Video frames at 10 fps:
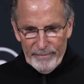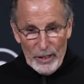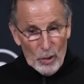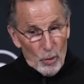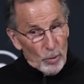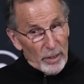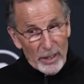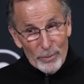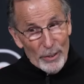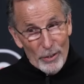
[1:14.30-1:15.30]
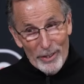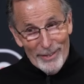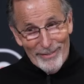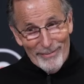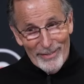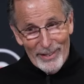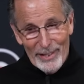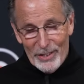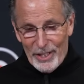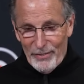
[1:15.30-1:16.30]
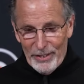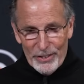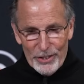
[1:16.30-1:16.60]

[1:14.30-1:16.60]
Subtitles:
Our goaltending's been good. It's given us